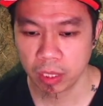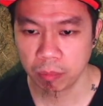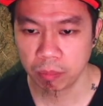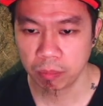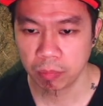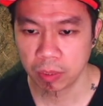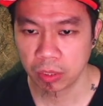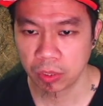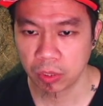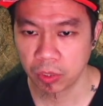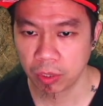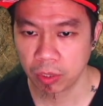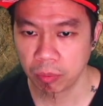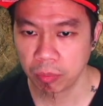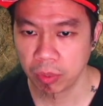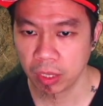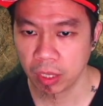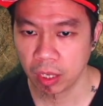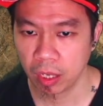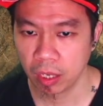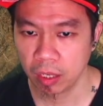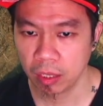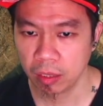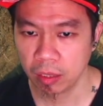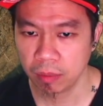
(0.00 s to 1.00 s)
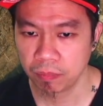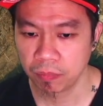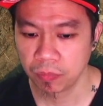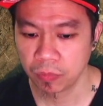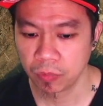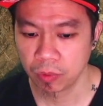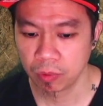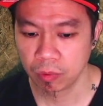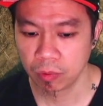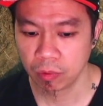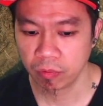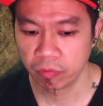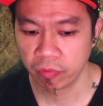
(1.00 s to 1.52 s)
up a terminal
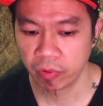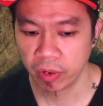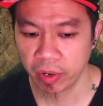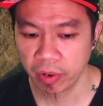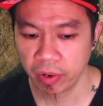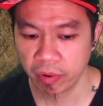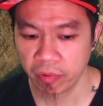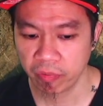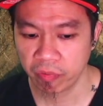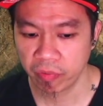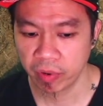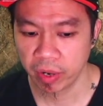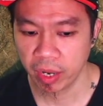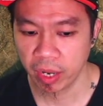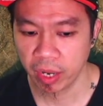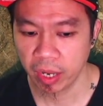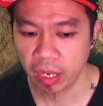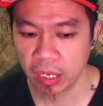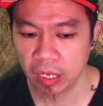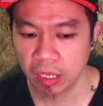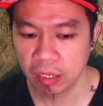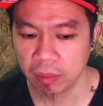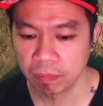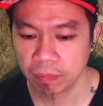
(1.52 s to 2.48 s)
to verify